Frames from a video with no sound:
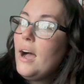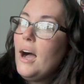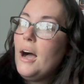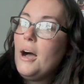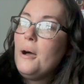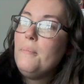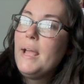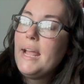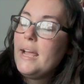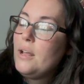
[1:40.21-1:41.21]

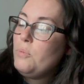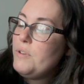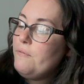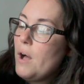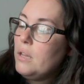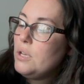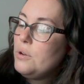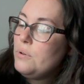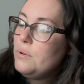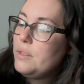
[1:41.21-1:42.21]
And we
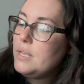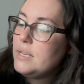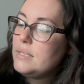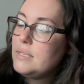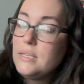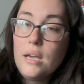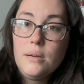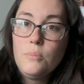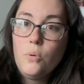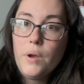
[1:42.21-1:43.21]
follow this
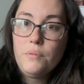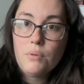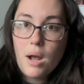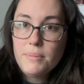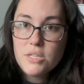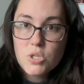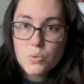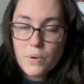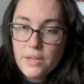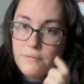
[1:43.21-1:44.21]
young boy, Robin
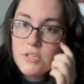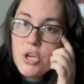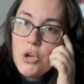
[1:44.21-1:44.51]
Swift,